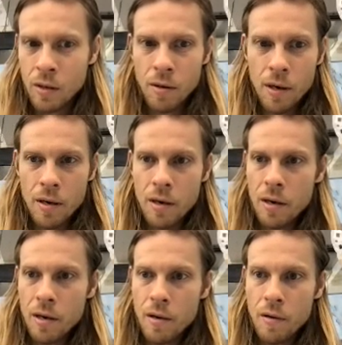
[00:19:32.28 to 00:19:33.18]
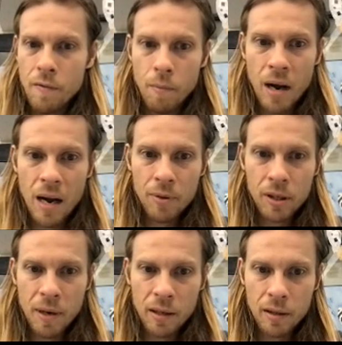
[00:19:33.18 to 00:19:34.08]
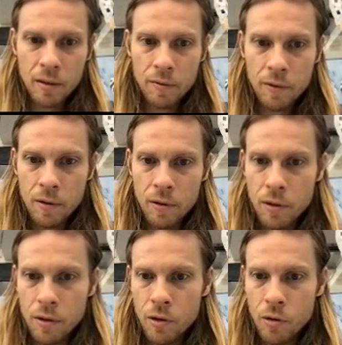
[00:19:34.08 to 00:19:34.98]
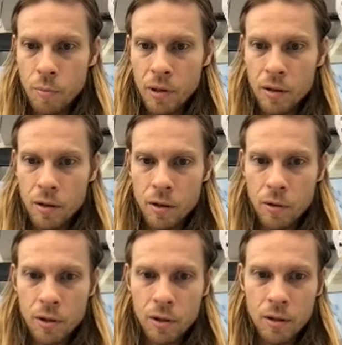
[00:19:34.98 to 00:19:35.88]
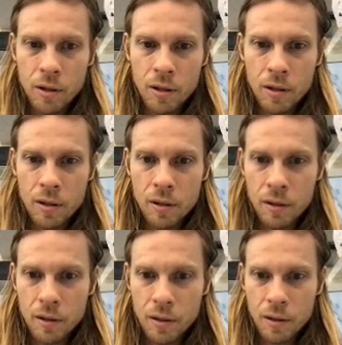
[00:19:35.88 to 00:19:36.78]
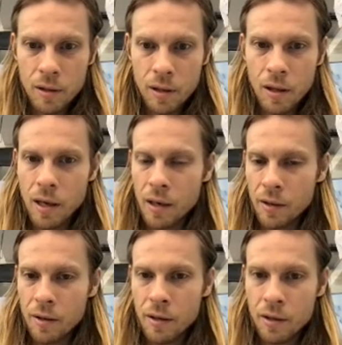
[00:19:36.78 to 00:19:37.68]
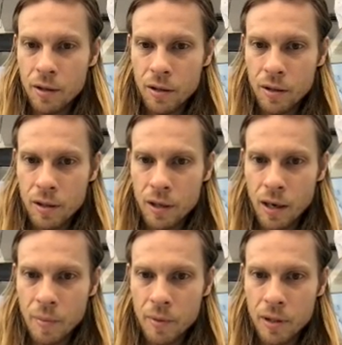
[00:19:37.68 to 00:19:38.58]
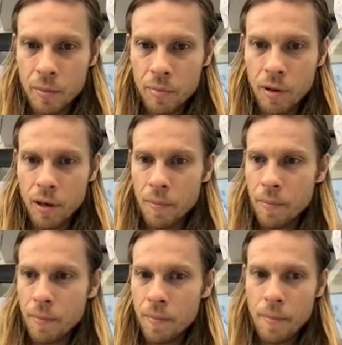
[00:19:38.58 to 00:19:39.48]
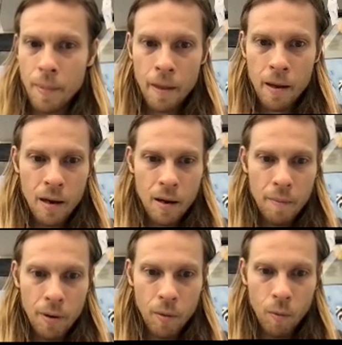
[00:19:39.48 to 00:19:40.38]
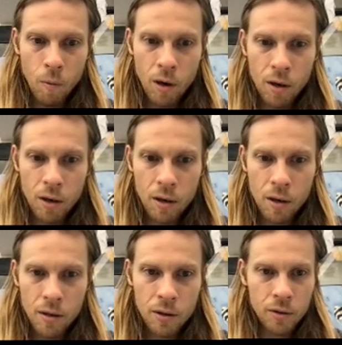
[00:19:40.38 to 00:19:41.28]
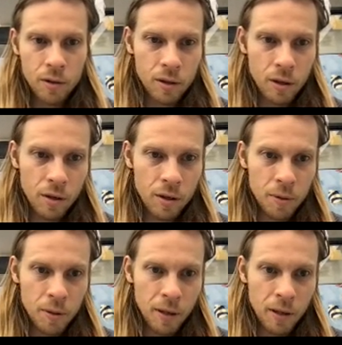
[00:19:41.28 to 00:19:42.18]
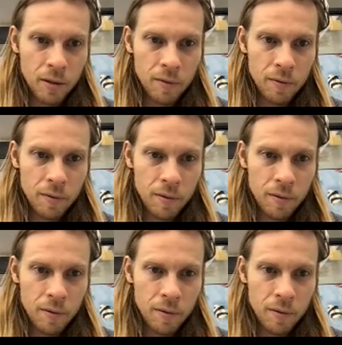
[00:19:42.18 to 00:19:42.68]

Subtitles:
right? From my perspective, you appear to go a certain distance, length, in a certain time, t prime. But so this is Earth's perspective,